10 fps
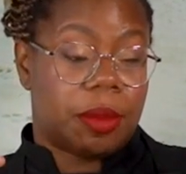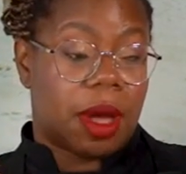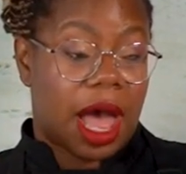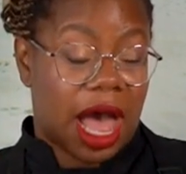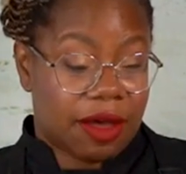
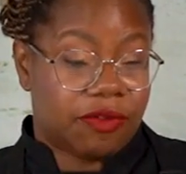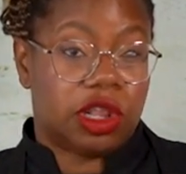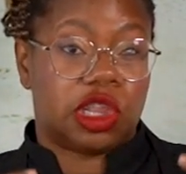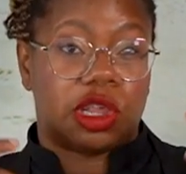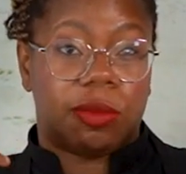
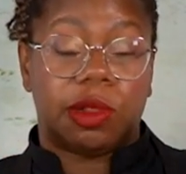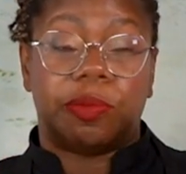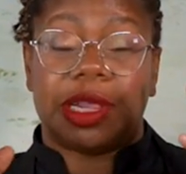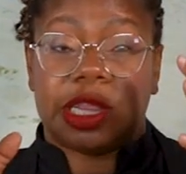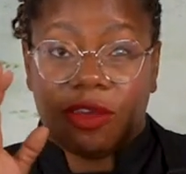having some
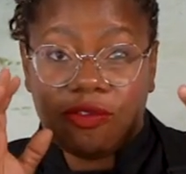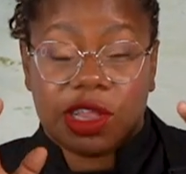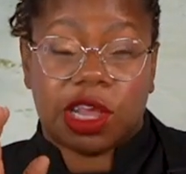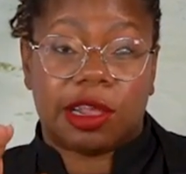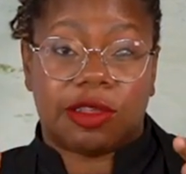specific
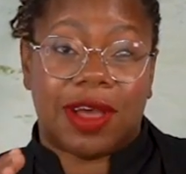types of